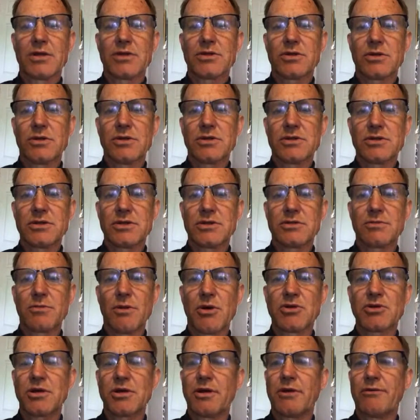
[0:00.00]
So this is
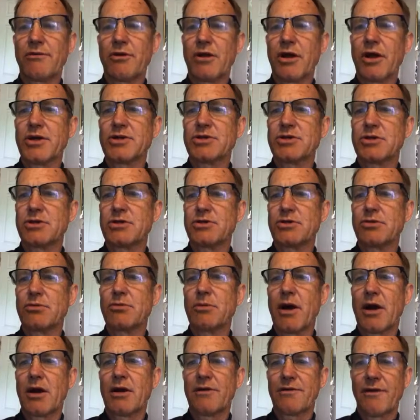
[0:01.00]
mostly in relation to
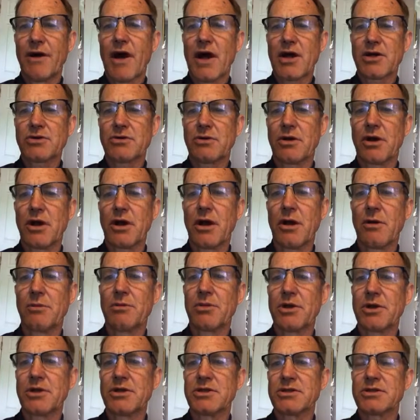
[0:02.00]
manufacturing
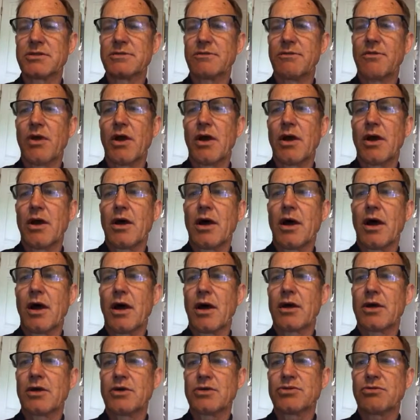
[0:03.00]
companies,
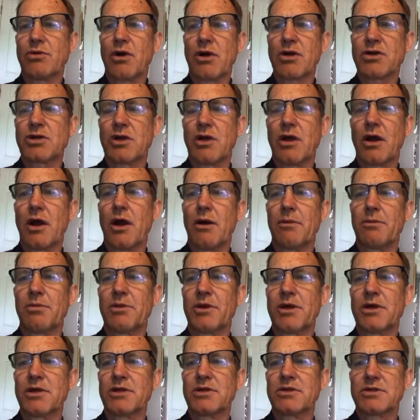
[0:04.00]
construction
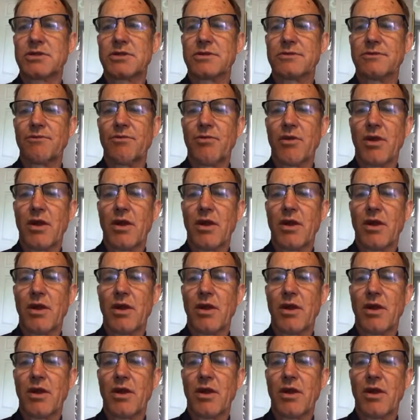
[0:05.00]
companies,